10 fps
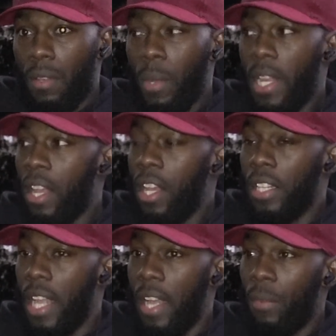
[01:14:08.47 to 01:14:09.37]
When they
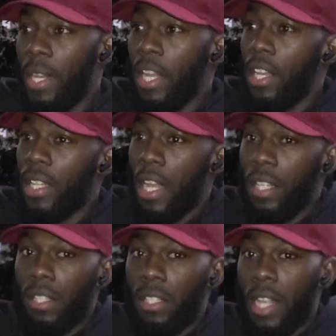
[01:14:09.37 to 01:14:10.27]
heard that
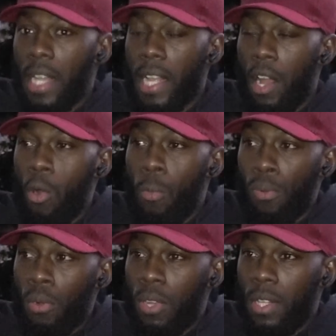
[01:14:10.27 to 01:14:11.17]
whole
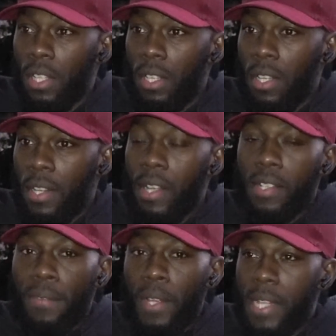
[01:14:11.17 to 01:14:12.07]
broken, that was
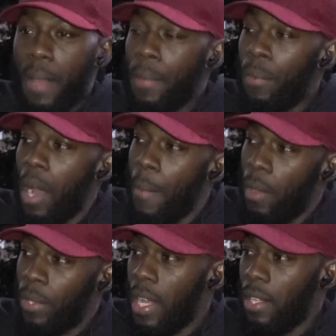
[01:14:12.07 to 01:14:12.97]
the first time people come
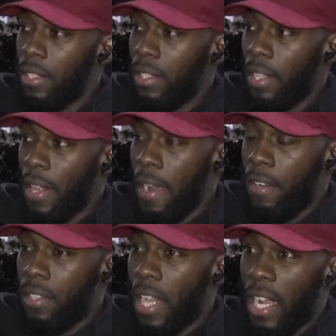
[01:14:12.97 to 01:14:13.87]
out with
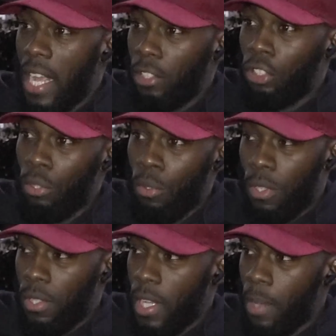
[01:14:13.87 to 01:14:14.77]
that kind of slow.
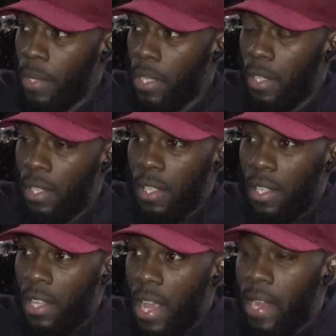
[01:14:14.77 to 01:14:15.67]

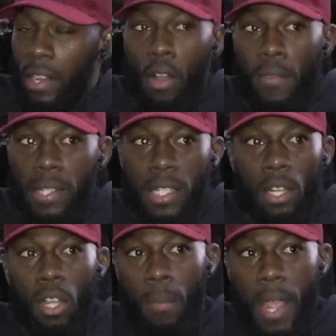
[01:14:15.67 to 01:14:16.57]
Obviously,
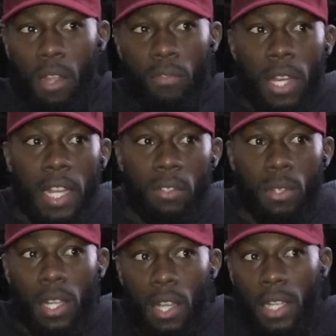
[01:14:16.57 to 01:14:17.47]
a lot of men could relate
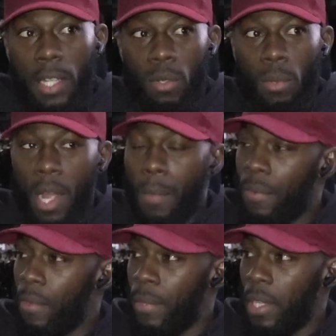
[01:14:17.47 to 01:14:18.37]
to it, but that's what we're talking
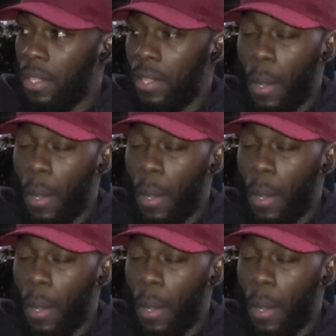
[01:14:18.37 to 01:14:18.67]
about.